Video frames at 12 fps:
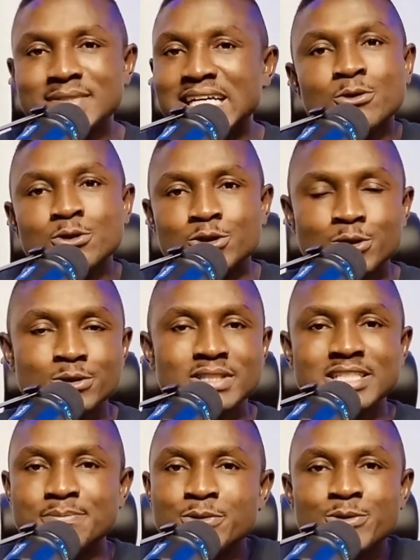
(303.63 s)
There are no jokes.
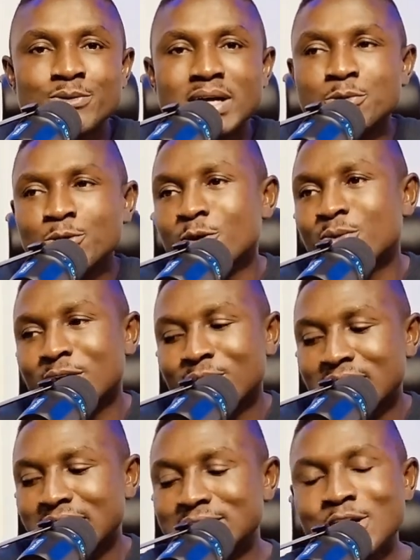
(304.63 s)
The spirit realm do not
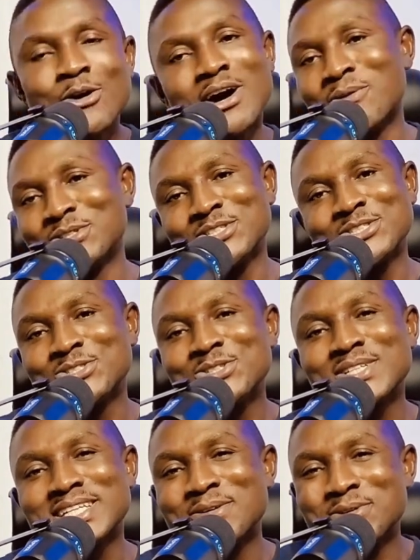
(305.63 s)
recognize, well, I was just
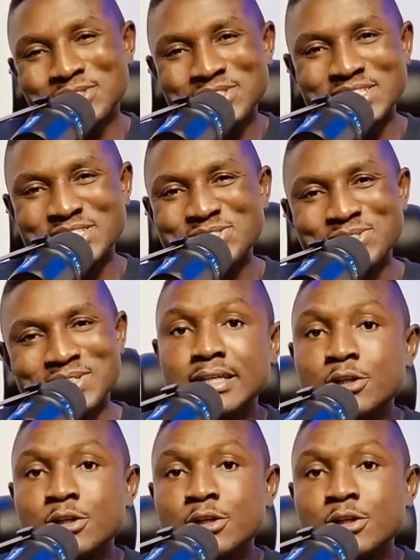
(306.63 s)
joking. It was just a joke.